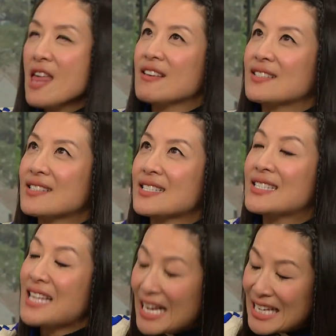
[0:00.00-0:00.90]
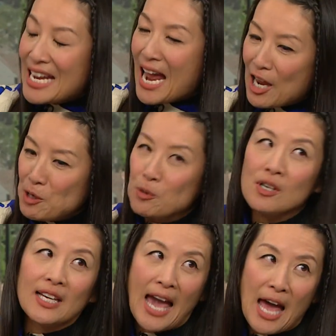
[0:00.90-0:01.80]
This is the second
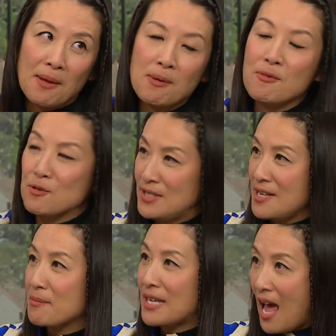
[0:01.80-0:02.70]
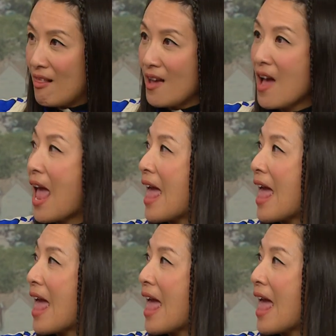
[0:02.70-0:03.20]
annual Academy Museum Gala,